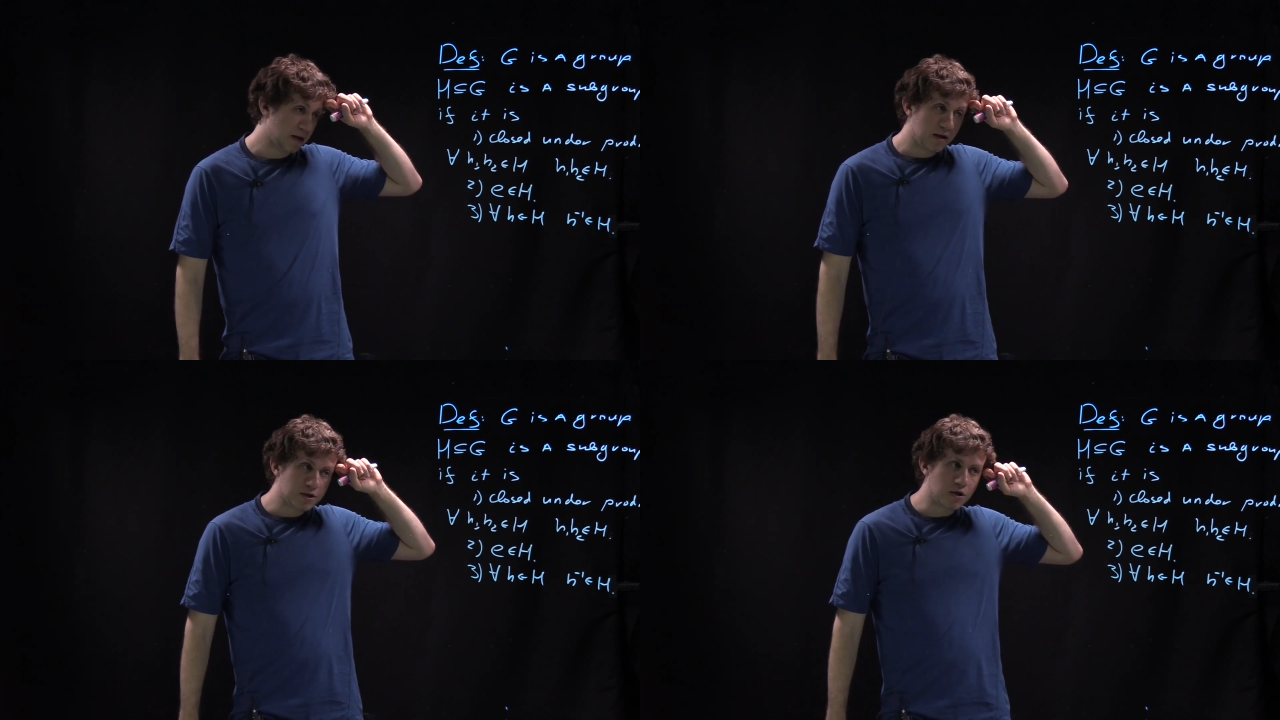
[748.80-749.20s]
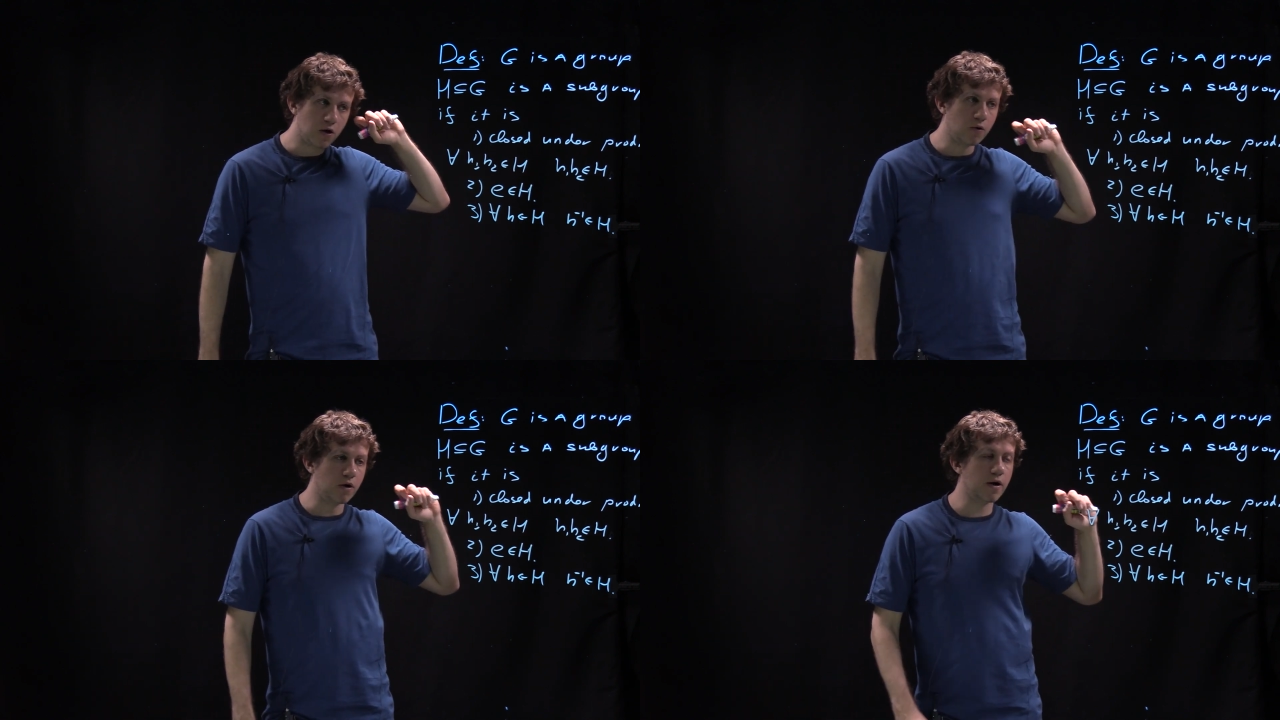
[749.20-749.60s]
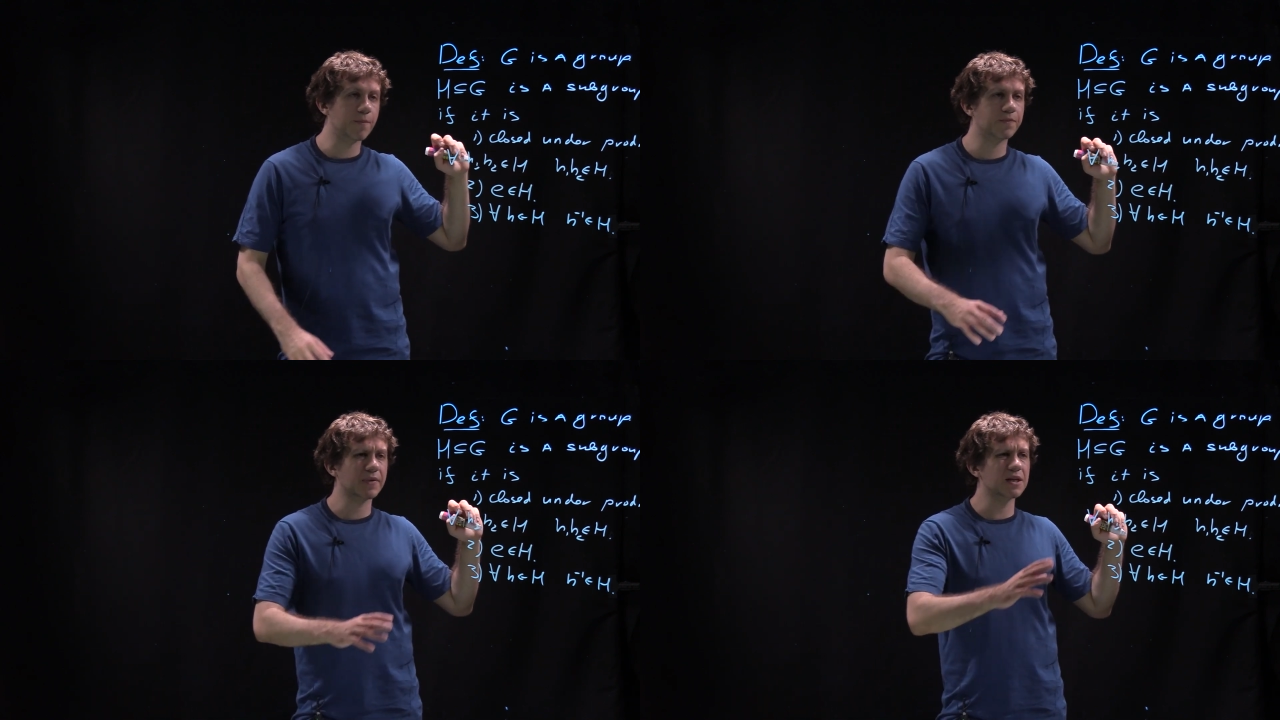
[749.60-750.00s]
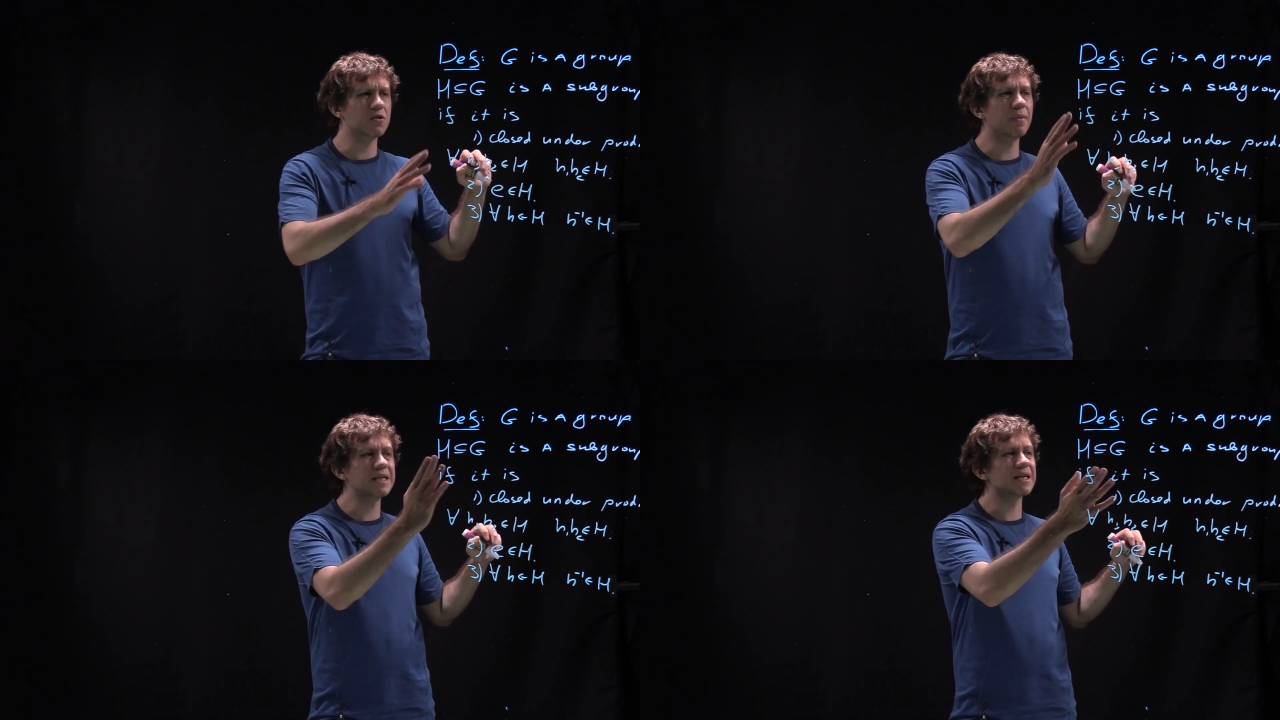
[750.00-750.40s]
So
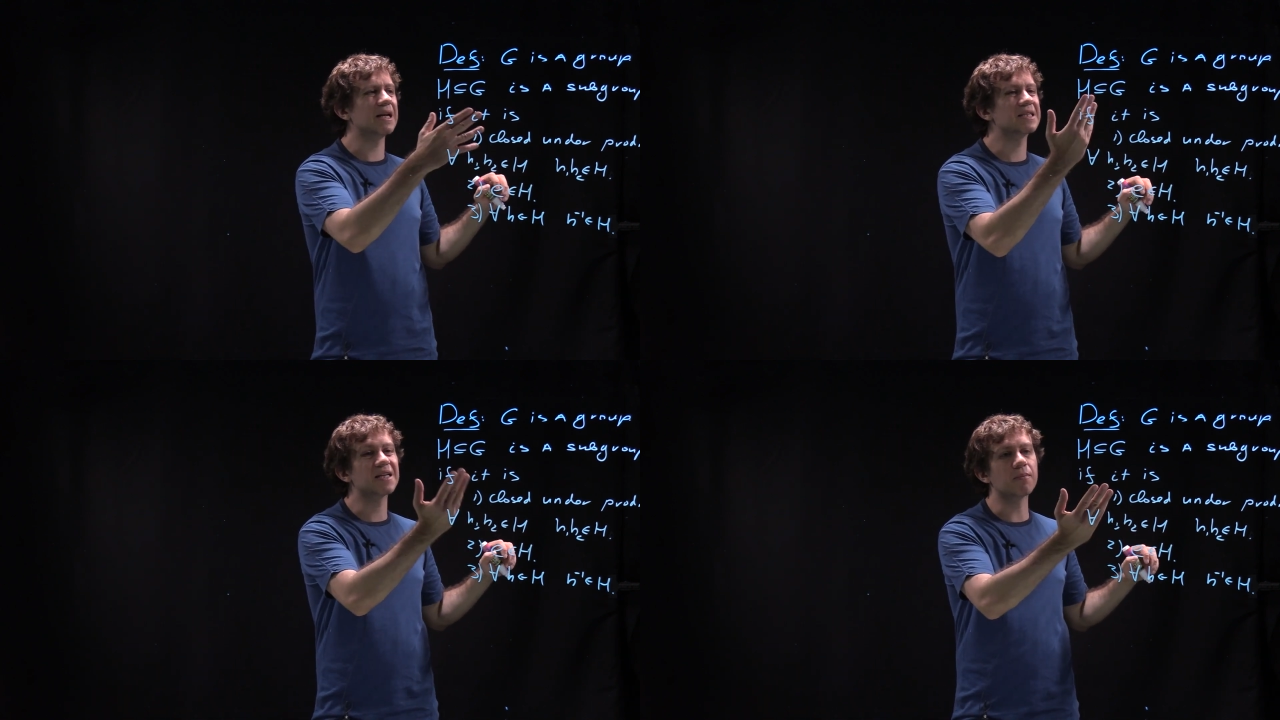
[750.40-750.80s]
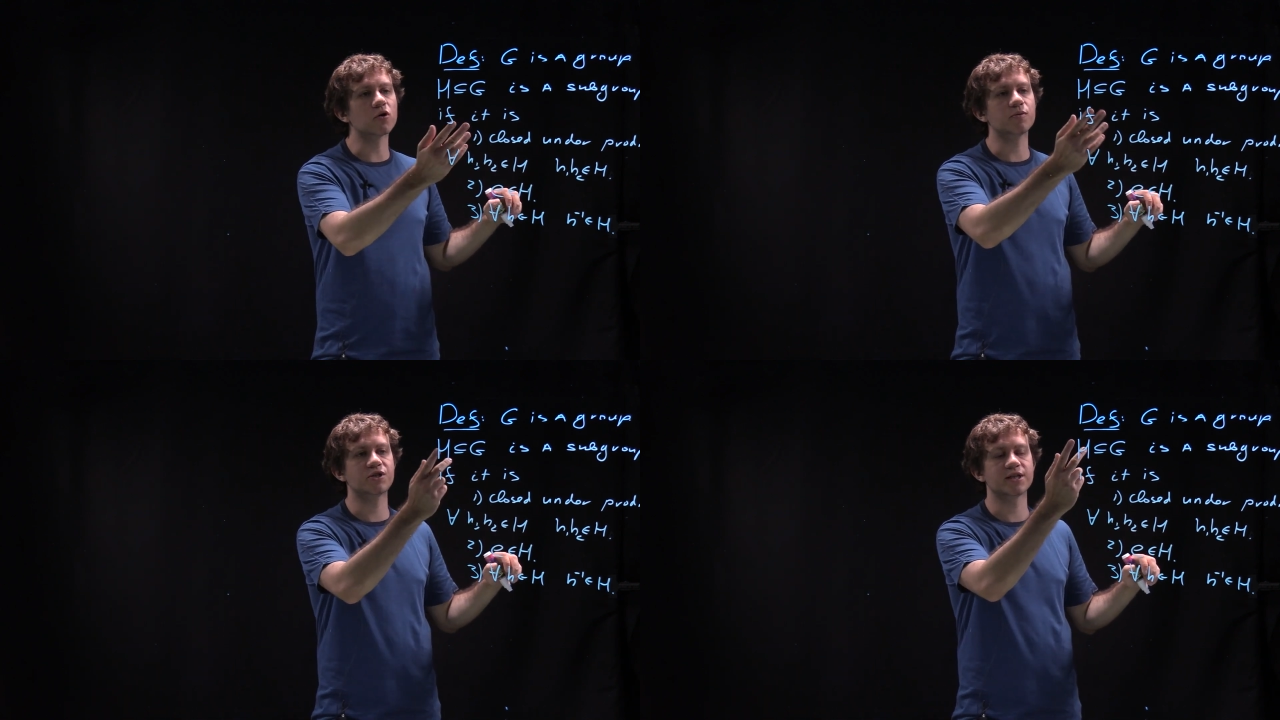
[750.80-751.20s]
basically a subgroup is